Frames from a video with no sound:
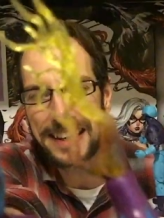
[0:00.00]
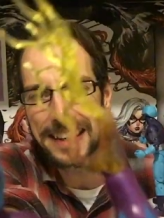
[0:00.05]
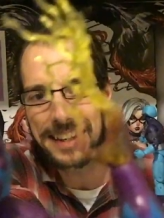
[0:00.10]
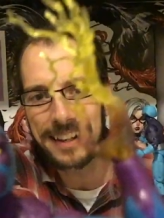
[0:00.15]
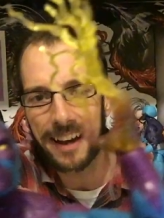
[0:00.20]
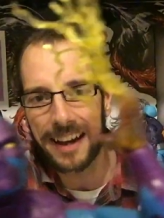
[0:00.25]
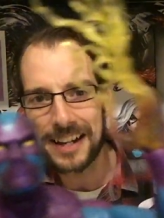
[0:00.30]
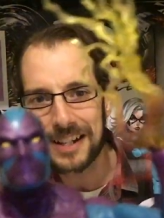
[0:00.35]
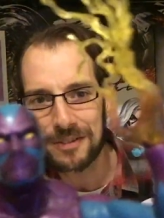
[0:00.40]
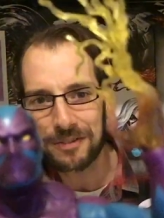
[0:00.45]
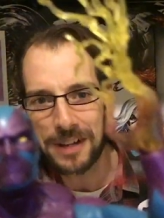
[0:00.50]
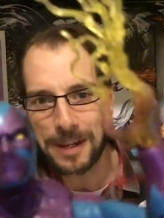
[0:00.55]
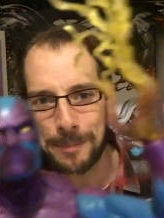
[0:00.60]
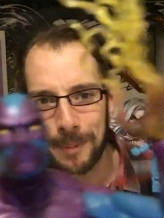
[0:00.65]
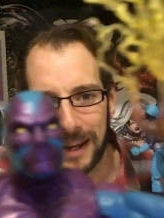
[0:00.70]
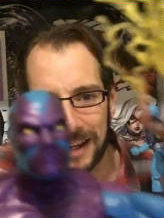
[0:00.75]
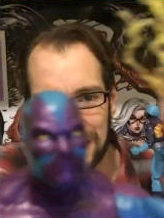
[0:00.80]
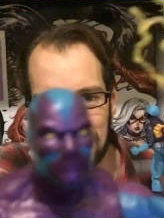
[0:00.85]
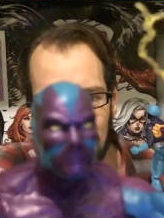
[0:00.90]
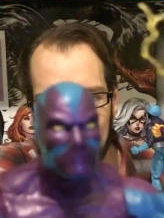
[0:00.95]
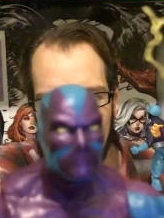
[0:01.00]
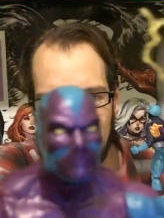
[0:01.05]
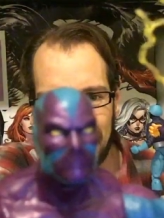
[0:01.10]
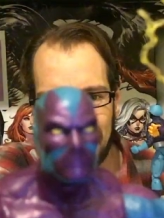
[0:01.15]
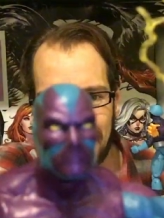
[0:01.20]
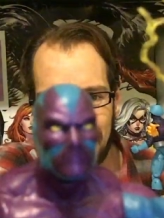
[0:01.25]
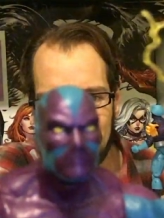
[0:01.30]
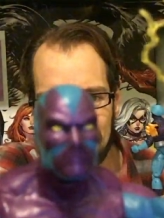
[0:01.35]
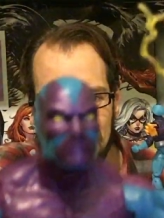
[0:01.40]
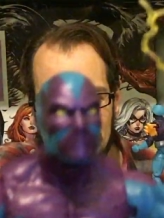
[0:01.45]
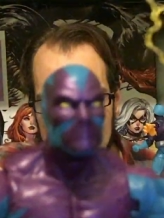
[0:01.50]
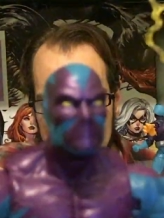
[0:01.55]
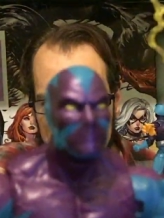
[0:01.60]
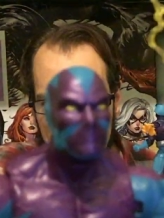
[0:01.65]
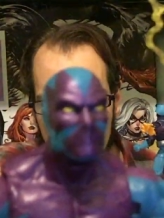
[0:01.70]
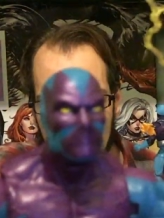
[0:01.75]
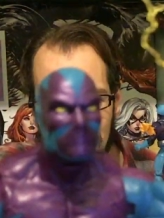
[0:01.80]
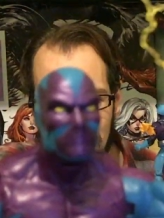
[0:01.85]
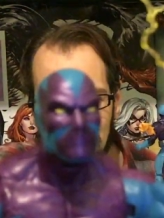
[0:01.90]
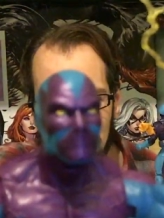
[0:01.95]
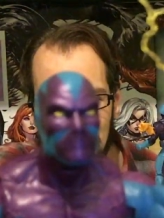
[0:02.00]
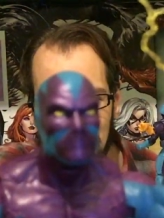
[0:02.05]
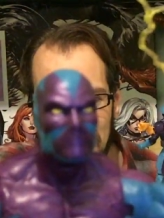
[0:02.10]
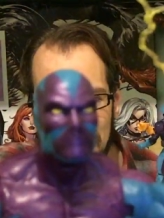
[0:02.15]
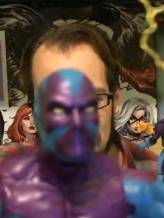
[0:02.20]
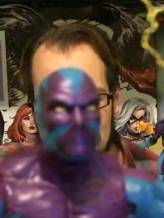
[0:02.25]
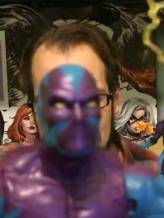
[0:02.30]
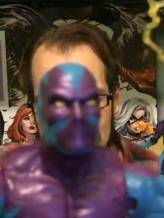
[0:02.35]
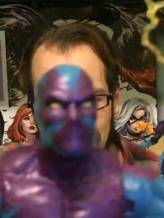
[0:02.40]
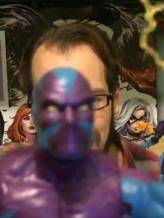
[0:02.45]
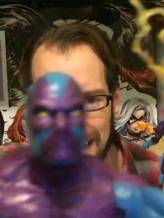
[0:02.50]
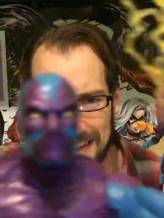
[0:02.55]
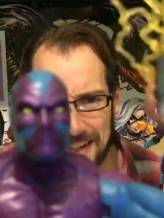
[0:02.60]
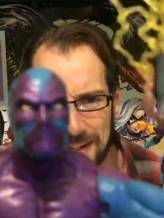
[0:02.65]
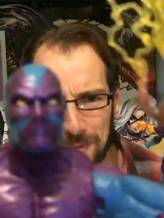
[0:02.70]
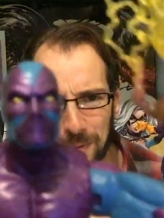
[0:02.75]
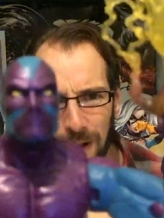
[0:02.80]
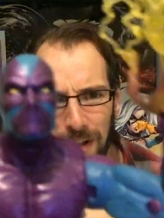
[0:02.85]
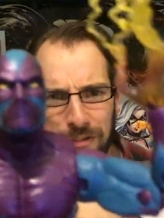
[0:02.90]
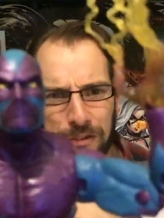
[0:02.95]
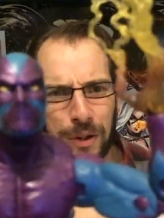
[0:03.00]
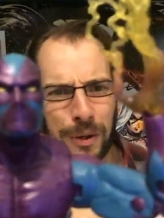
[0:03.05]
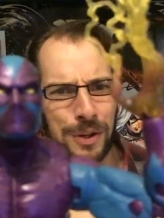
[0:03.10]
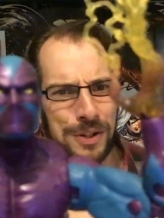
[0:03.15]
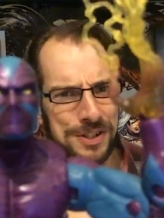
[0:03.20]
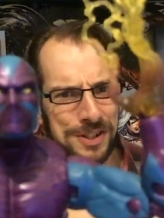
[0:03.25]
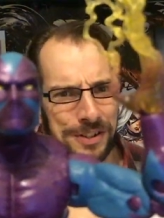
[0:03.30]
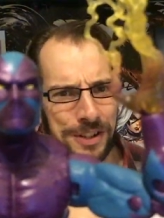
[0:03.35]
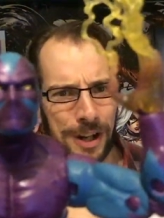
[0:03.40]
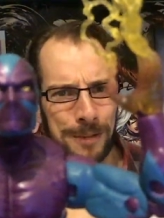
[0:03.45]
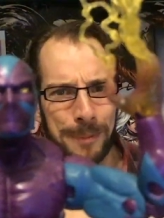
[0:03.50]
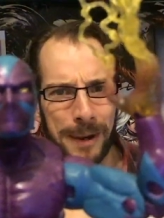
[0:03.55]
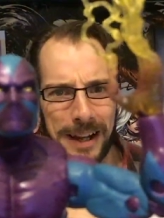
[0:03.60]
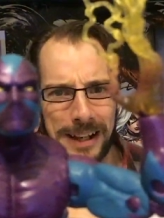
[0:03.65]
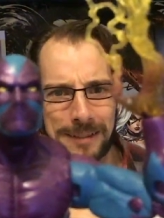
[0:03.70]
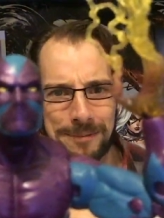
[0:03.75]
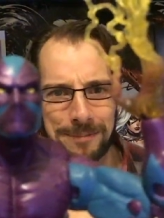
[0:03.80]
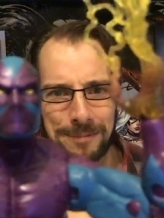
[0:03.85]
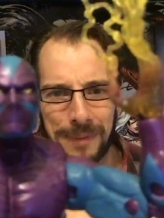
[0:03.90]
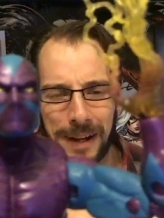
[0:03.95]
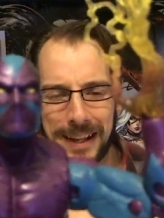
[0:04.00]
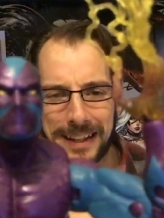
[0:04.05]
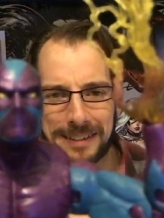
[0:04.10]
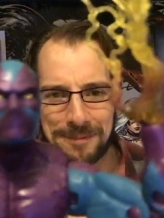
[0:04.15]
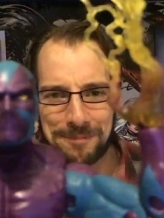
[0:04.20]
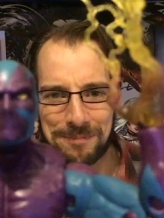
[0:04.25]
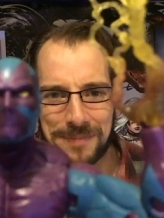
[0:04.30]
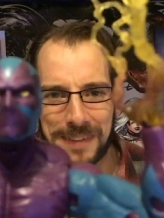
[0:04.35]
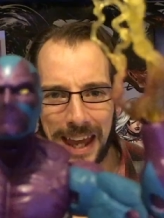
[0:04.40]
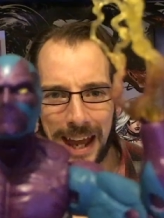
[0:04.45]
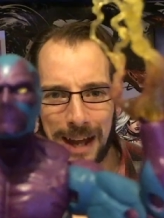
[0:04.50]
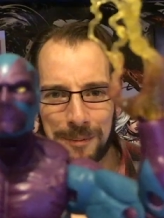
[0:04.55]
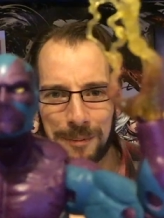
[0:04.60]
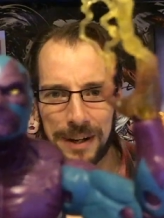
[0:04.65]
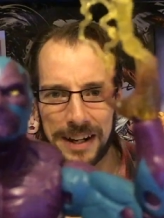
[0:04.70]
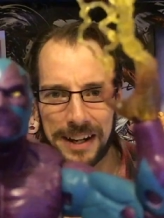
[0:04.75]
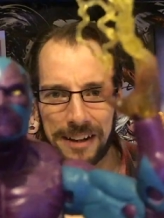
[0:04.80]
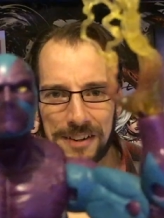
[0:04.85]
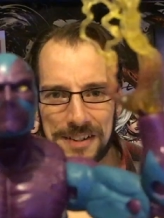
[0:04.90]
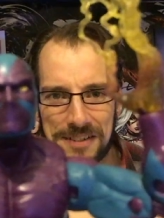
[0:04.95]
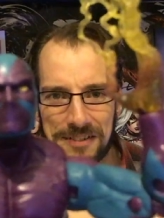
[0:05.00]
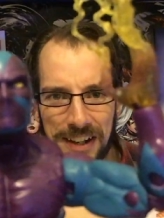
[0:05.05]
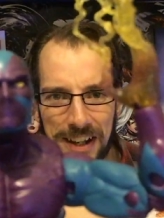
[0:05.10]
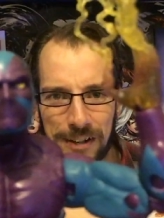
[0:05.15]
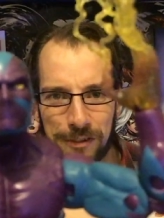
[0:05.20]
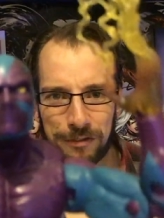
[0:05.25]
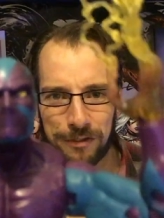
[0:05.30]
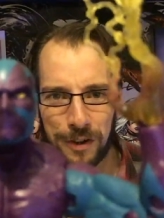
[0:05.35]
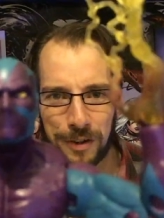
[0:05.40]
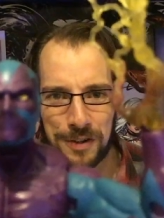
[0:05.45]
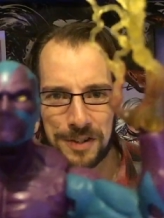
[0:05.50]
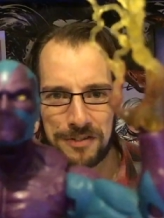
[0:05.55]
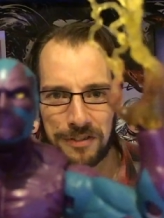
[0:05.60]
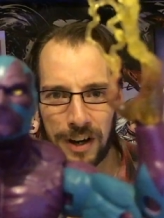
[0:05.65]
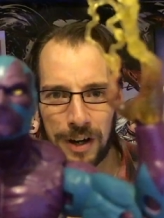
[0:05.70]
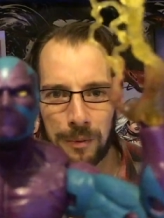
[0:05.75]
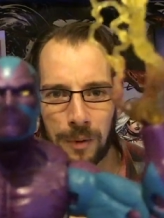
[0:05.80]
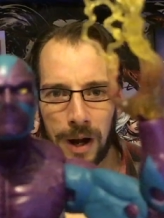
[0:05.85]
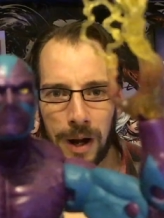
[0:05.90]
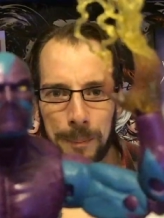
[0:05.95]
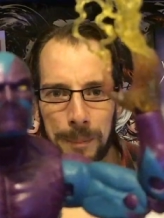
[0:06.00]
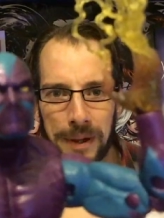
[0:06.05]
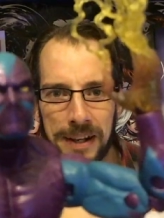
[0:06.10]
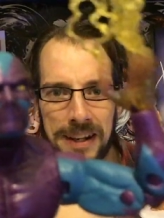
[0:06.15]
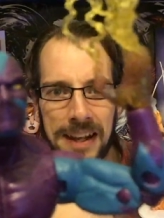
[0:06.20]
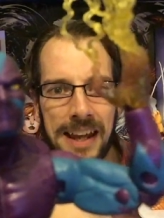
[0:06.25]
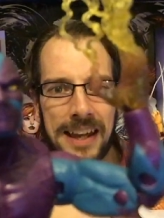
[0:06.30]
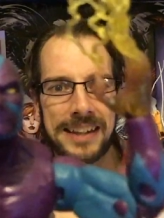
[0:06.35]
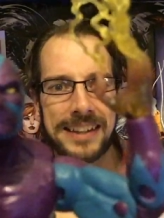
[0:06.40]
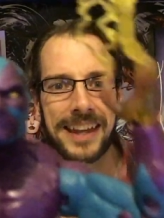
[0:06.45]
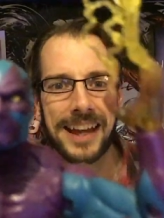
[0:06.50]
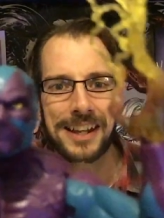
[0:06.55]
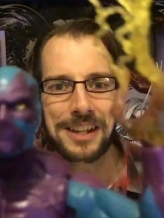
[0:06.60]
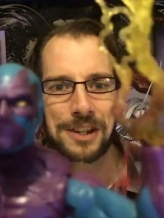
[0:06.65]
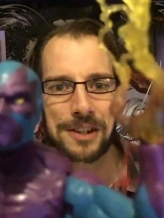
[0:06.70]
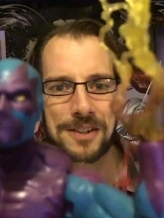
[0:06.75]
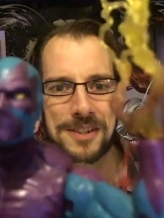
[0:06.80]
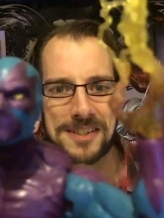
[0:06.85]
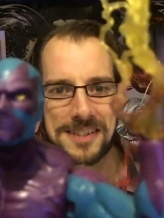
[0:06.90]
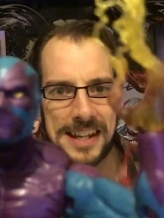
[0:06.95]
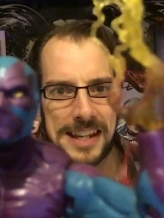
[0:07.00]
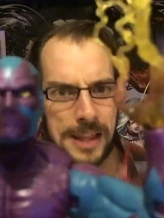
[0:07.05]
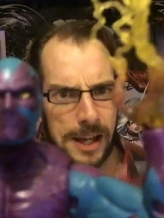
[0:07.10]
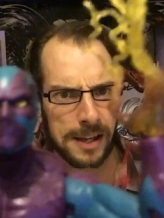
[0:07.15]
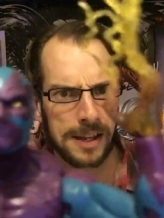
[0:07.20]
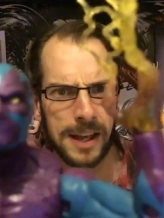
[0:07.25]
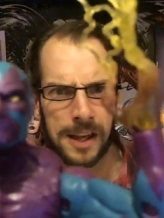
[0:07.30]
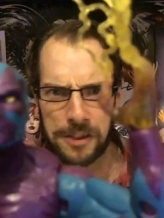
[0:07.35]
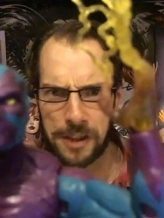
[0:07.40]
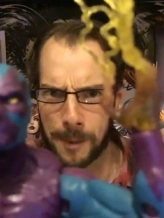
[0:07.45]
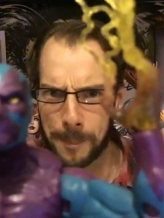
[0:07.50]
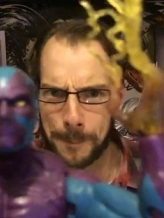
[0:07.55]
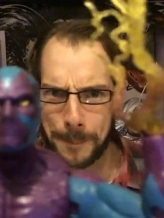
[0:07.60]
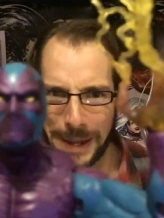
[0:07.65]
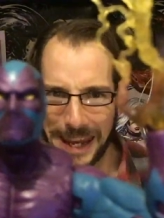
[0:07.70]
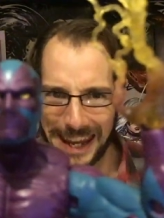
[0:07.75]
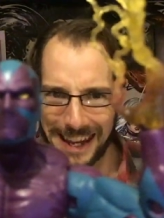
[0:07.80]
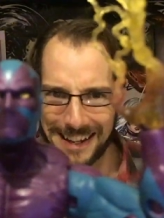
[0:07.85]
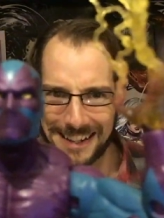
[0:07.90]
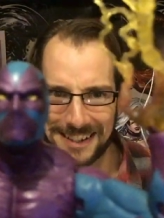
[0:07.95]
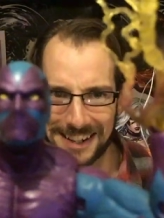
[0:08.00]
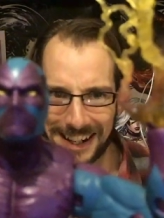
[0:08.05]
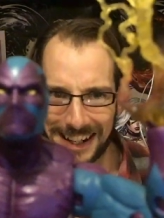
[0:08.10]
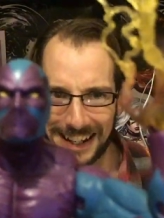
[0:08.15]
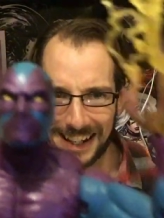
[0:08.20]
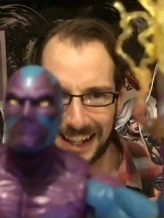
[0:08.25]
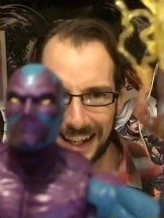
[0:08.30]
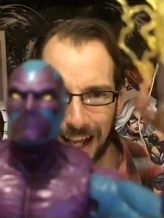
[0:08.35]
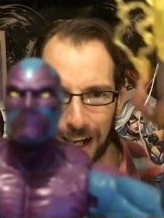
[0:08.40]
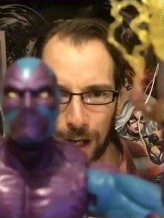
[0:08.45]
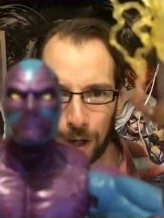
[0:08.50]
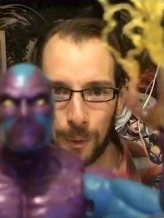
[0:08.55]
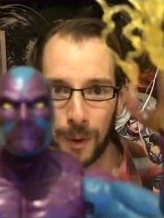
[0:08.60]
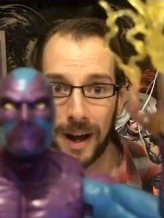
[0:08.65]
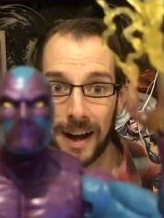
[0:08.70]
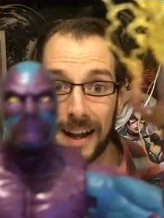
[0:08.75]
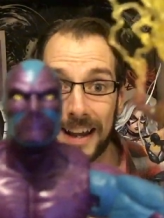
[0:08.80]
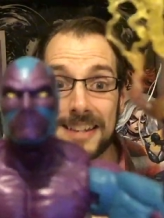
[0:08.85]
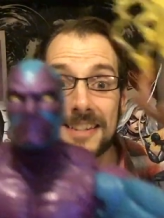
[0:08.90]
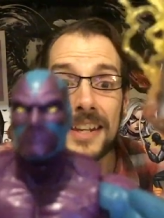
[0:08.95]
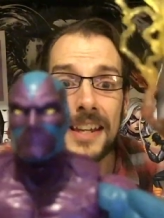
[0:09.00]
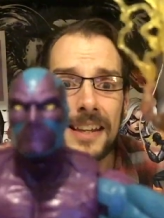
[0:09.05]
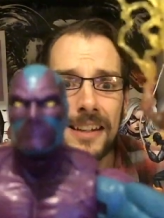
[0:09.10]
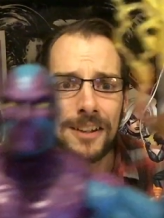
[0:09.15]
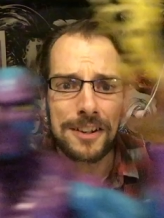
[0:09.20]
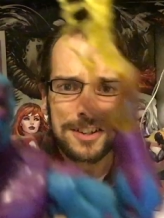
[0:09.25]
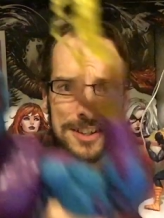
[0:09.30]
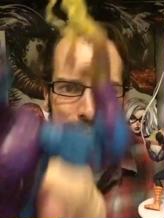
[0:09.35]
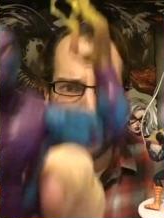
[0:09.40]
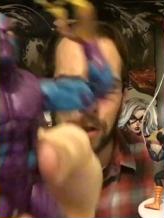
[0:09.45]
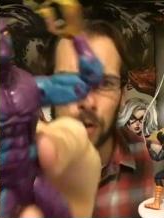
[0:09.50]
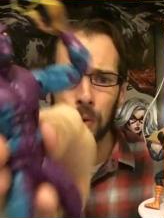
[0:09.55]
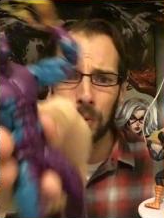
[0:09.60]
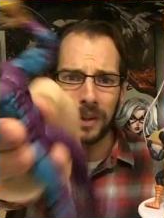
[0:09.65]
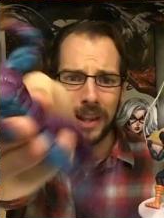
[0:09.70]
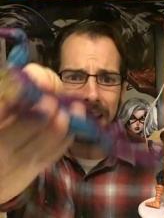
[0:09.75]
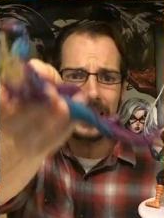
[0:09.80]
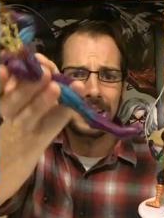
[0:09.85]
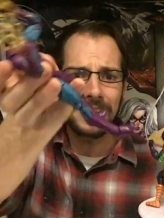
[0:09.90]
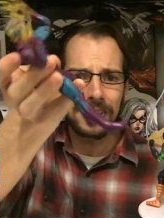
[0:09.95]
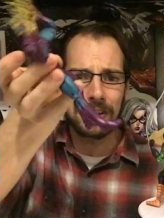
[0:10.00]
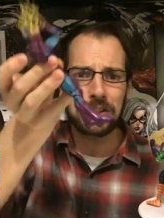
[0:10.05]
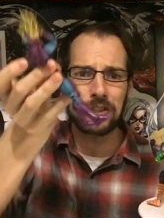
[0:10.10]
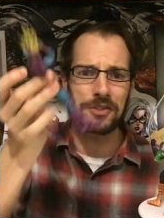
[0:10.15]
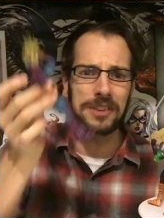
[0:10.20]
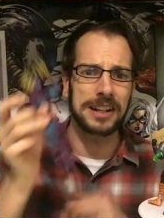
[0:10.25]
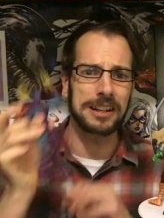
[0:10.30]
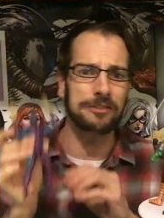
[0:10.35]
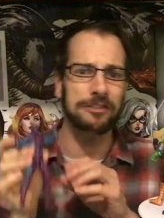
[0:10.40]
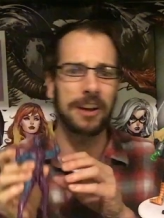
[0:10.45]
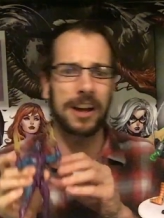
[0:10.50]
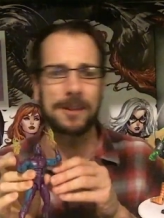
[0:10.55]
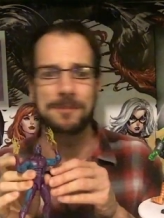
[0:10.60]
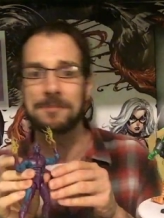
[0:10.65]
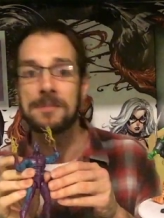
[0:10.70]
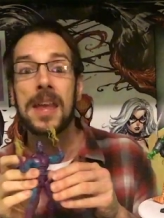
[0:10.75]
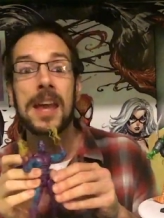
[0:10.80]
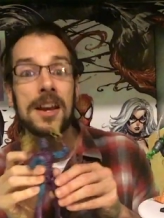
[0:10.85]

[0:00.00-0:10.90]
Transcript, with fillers: a nice repaint job. I love the yellow in the eyes as well. Of course, my camera here isn't going to focus very well, but yeah, you can see the piercing yellow eyes. It looks cool. It looks really fun.